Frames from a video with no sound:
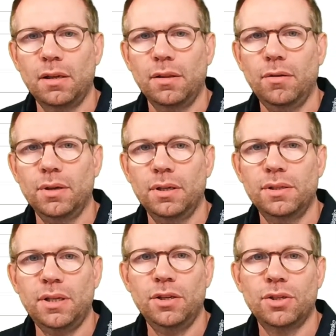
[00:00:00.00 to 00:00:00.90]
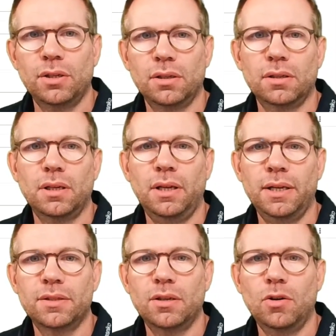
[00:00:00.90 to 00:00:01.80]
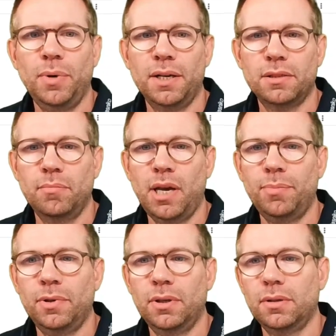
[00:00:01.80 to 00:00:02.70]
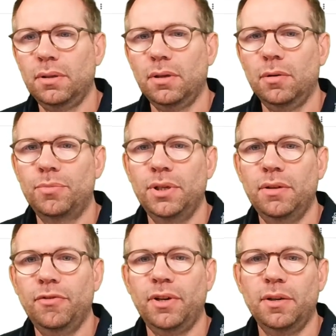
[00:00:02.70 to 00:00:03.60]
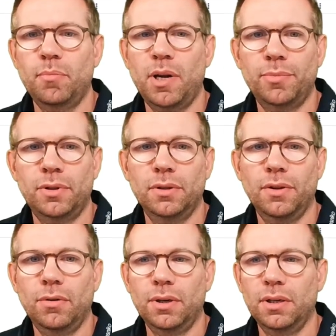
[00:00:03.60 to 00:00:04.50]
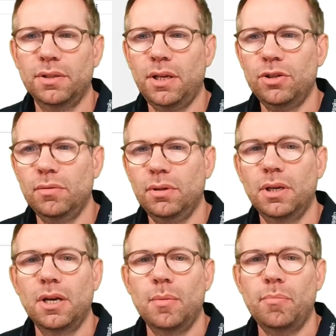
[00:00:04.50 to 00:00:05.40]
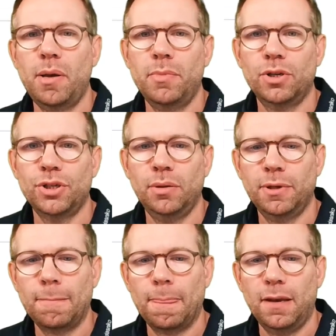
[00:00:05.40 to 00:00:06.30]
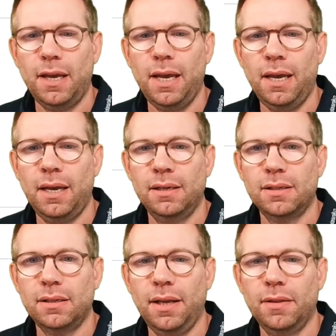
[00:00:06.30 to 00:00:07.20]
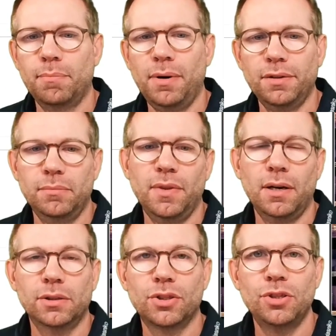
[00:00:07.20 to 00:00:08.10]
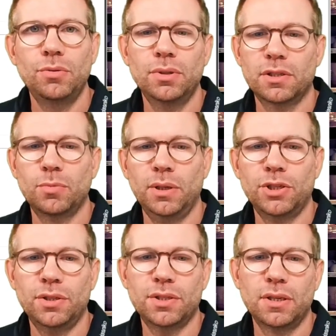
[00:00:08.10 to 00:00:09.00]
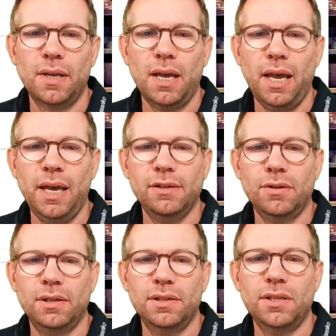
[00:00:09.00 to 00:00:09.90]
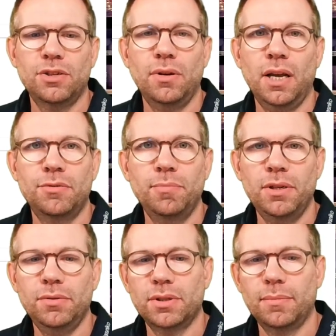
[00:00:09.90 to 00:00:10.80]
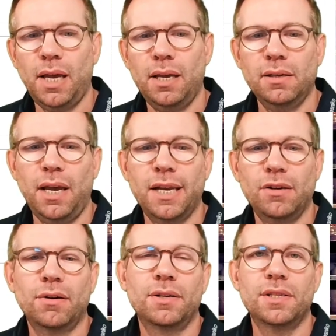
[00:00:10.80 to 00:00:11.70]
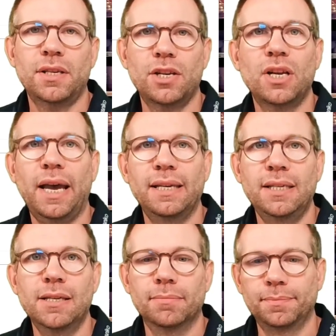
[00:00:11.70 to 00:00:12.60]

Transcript: The organization client scope has a mapper, a predefined mapper, the organization membership. And at the bottom, there are two switches, add organization attributes and add organization ID.